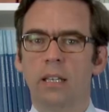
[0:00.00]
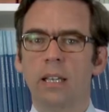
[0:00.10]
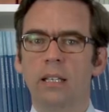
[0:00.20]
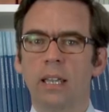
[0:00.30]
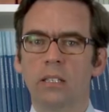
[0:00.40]

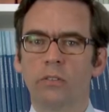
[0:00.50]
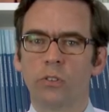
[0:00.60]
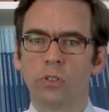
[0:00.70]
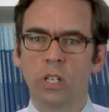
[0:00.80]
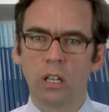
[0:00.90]
in case of a
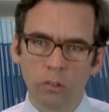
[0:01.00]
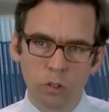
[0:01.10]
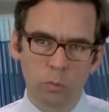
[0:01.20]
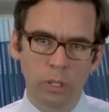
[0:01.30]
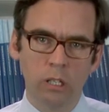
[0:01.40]

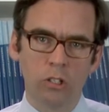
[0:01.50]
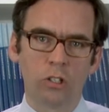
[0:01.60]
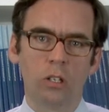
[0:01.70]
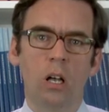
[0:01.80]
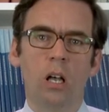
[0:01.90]
serious breach